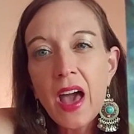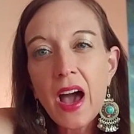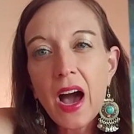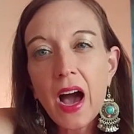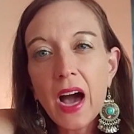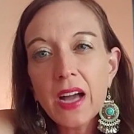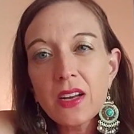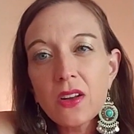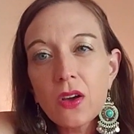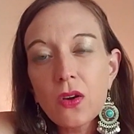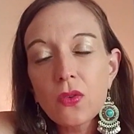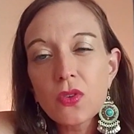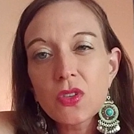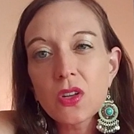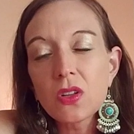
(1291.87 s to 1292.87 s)
I know
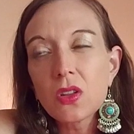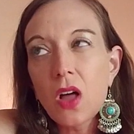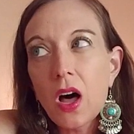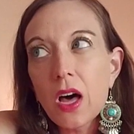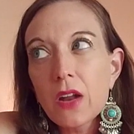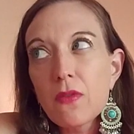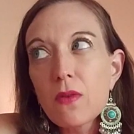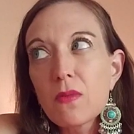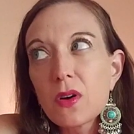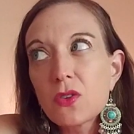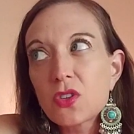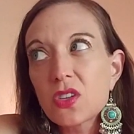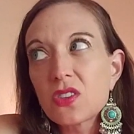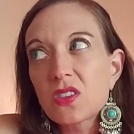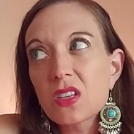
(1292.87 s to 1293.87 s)
there's a lot of
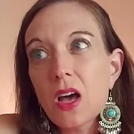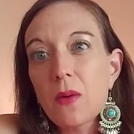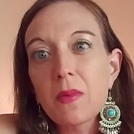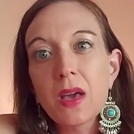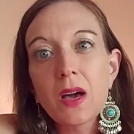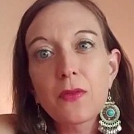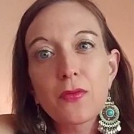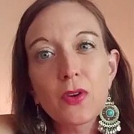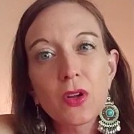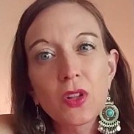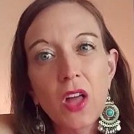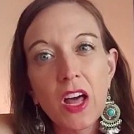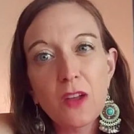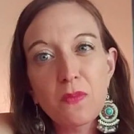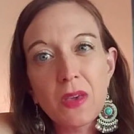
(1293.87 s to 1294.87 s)
emotions coming up for a
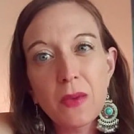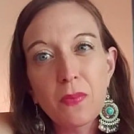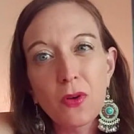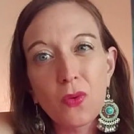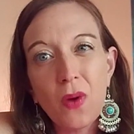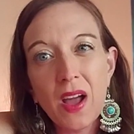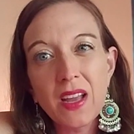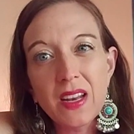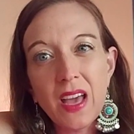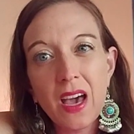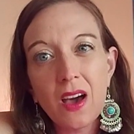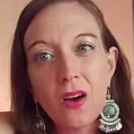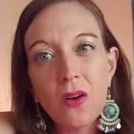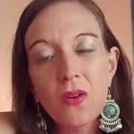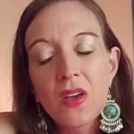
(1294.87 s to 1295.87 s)
lot of people right
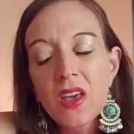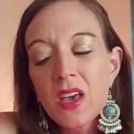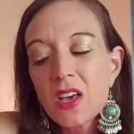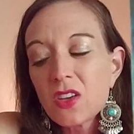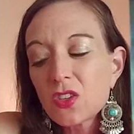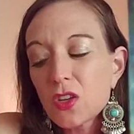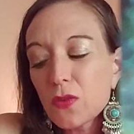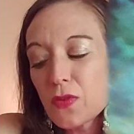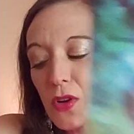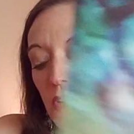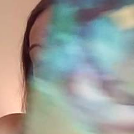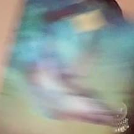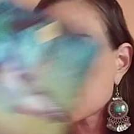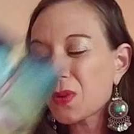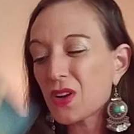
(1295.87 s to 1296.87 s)
now. So if you're
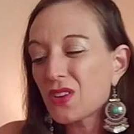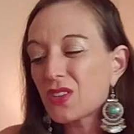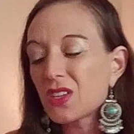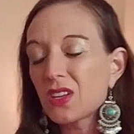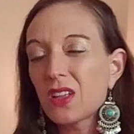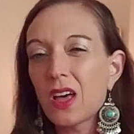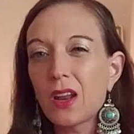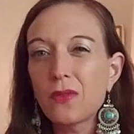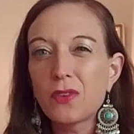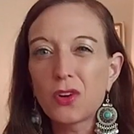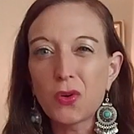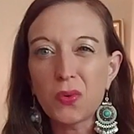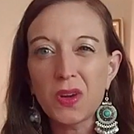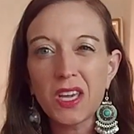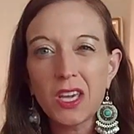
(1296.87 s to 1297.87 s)
experiencing a lot of
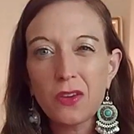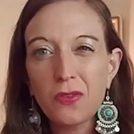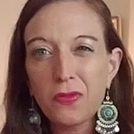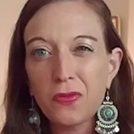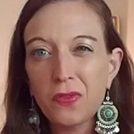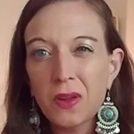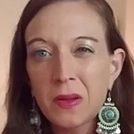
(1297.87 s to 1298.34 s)
grief